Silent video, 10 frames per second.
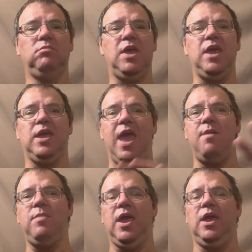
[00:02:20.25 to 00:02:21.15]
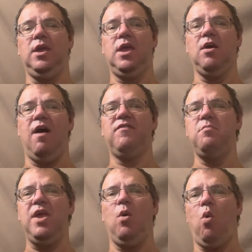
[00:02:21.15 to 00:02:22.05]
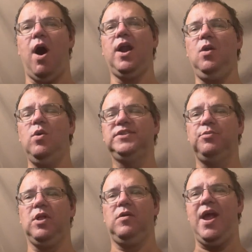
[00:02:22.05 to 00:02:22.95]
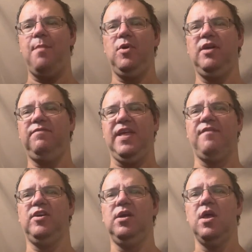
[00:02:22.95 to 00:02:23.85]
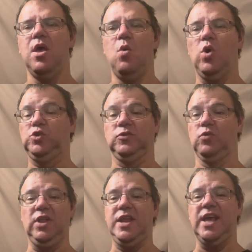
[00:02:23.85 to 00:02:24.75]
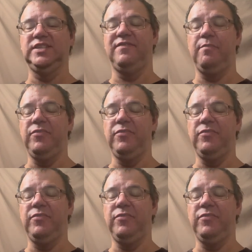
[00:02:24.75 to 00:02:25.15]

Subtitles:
He offered me a water with some cranberry flavor, which was really nice of him.